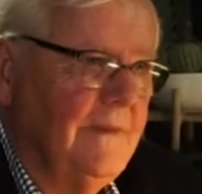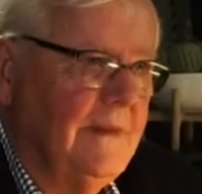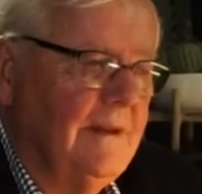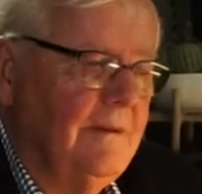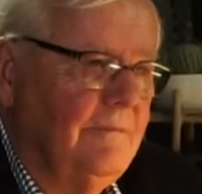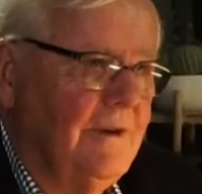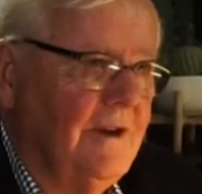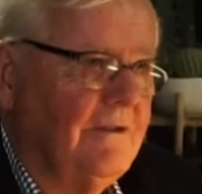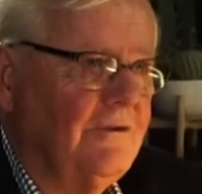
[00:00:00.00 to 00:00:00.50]

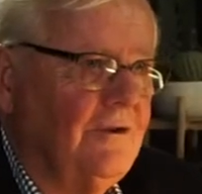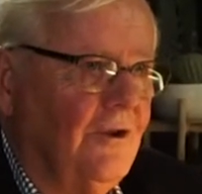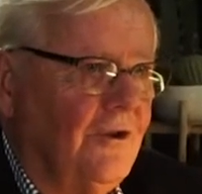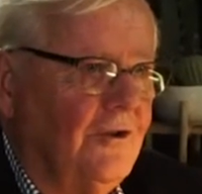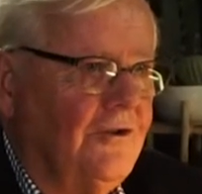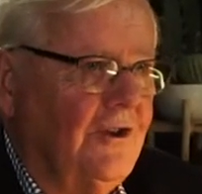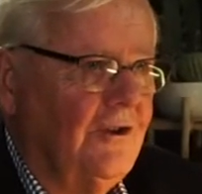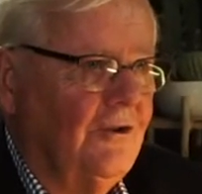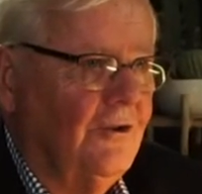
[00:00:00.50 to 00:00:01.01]
But of
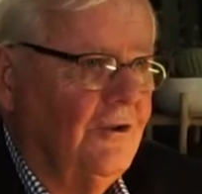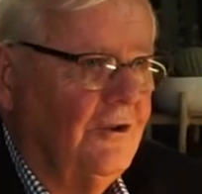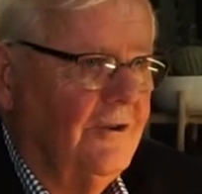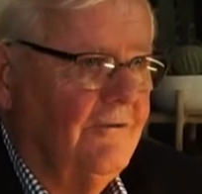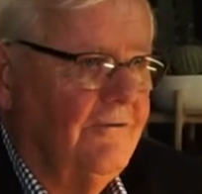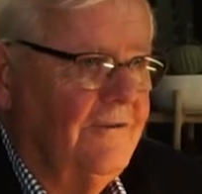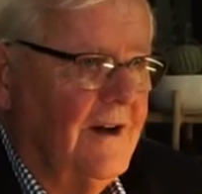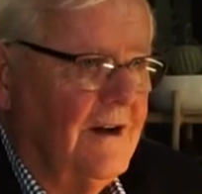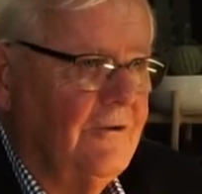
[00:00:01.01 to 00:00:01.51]
course, in all
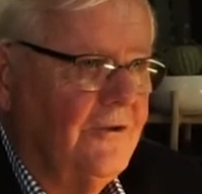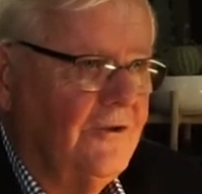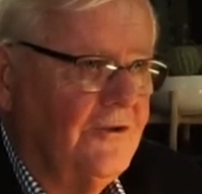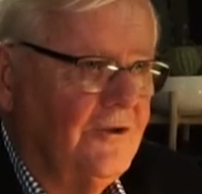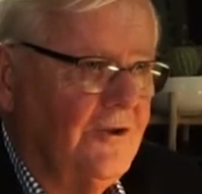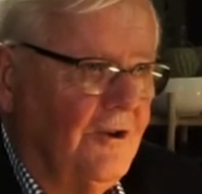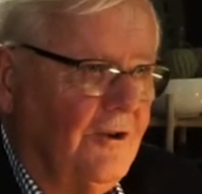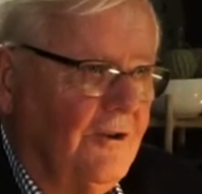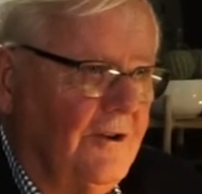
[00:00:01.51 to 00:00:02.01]
of Faust's
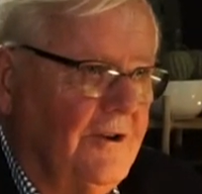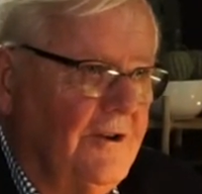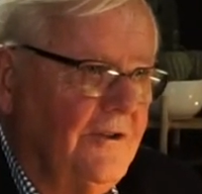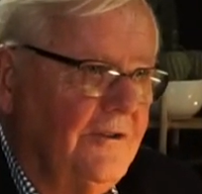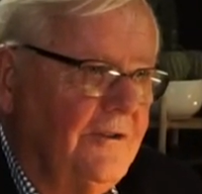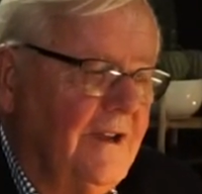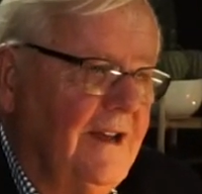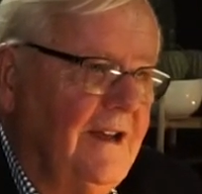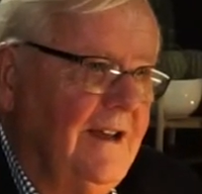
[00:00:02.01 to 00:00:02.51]

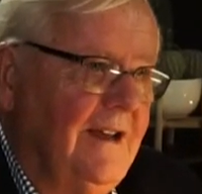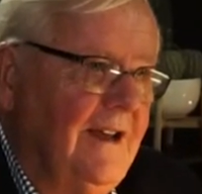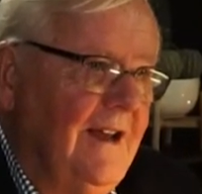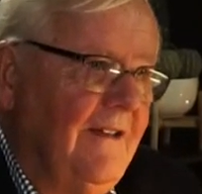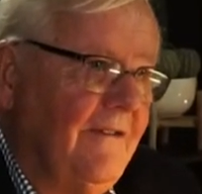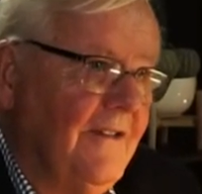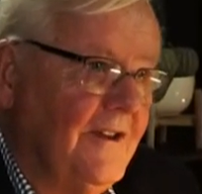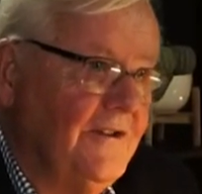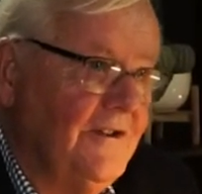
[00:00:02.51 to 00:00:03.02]
stories,
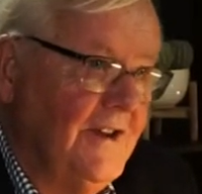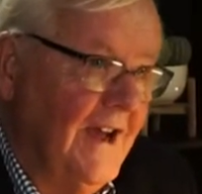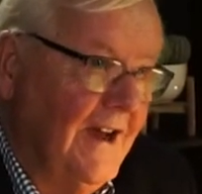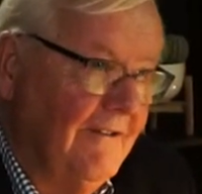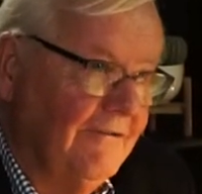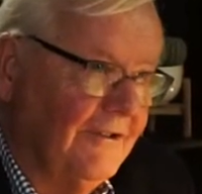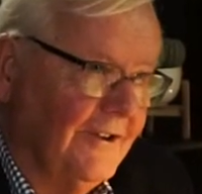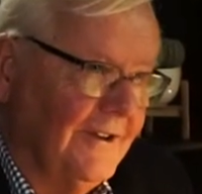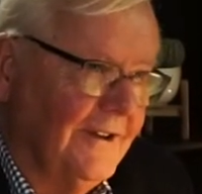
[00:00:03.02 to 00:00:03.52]
the
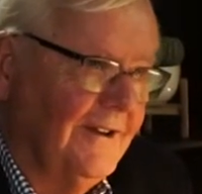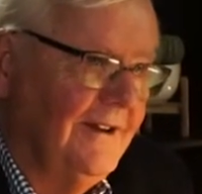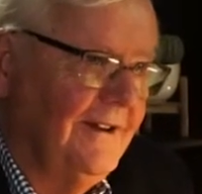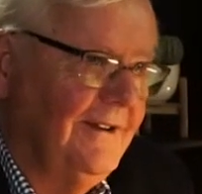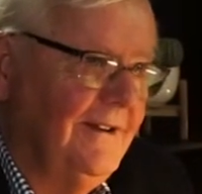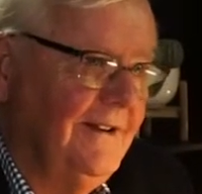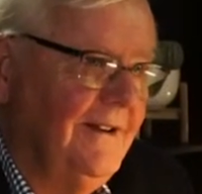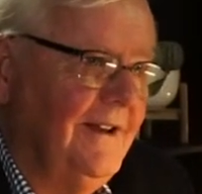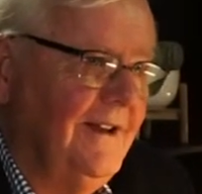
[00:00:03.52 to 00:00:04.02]
devil
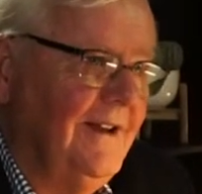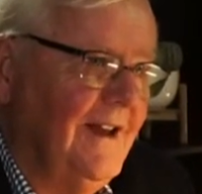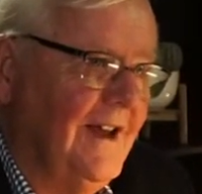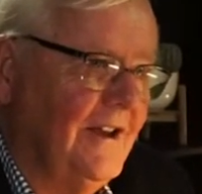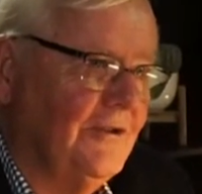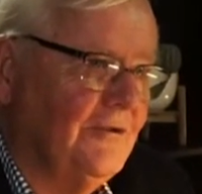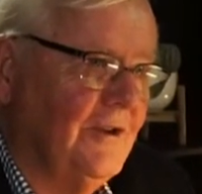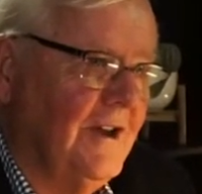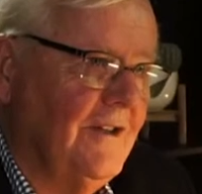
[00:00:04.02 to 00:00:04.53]

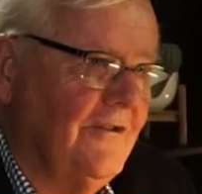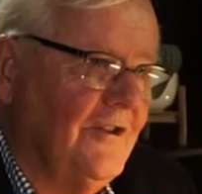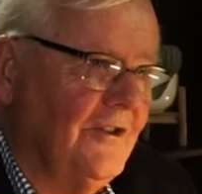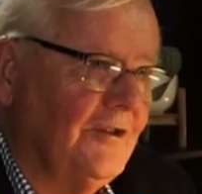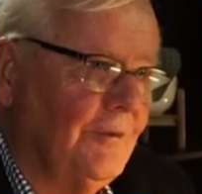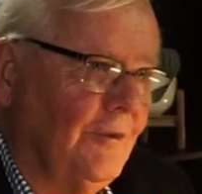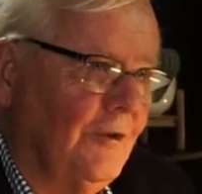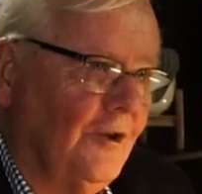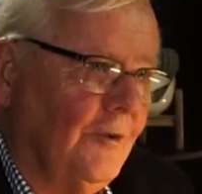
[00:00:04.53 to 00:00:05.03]
has read the
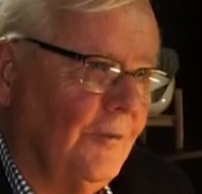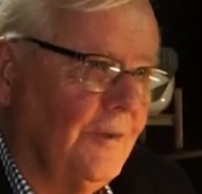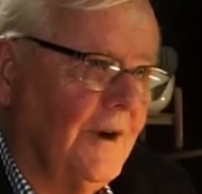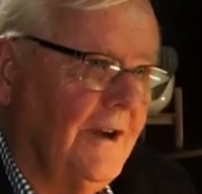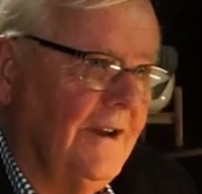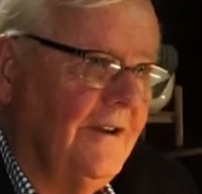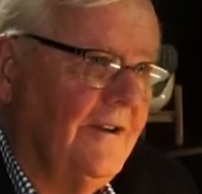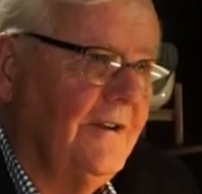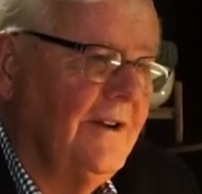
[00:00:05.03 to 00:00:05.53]
small
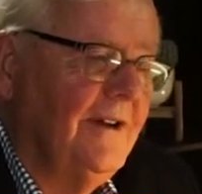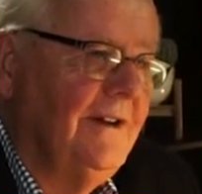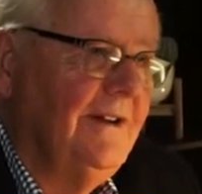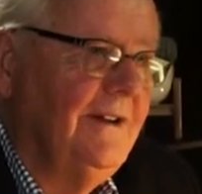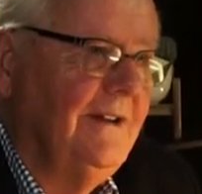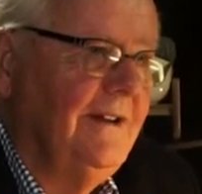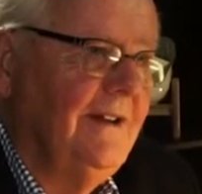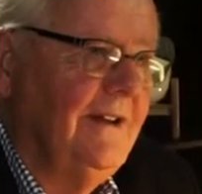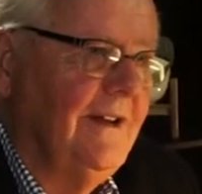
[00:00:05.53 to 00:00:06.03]
print
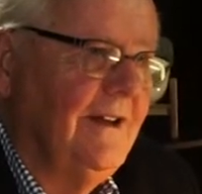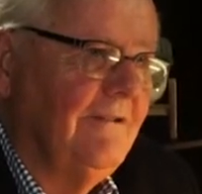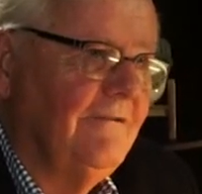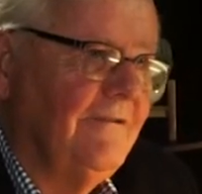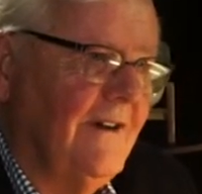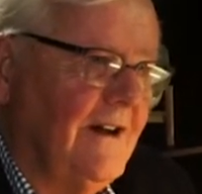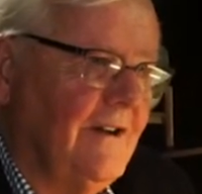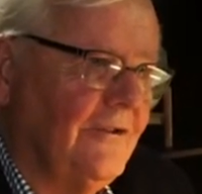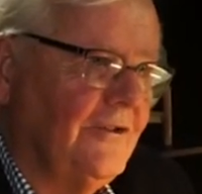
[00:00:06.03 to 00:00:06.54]
and
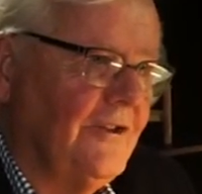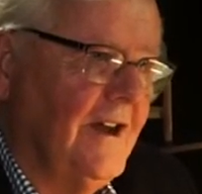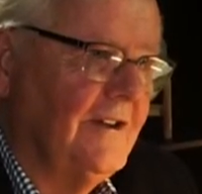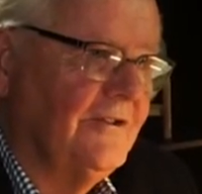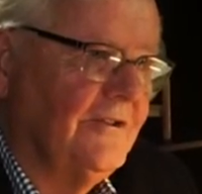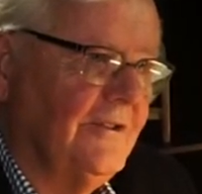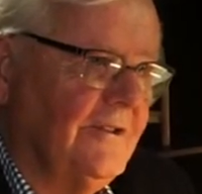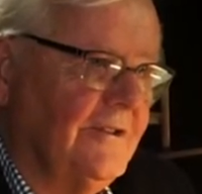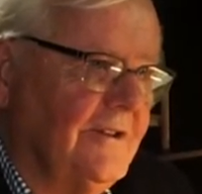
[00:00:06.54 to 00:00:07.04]
Faust
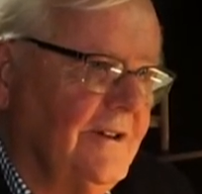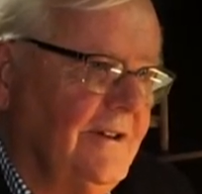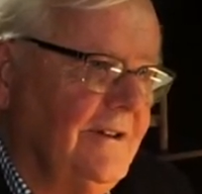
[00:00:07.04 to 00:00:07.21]
hasn't.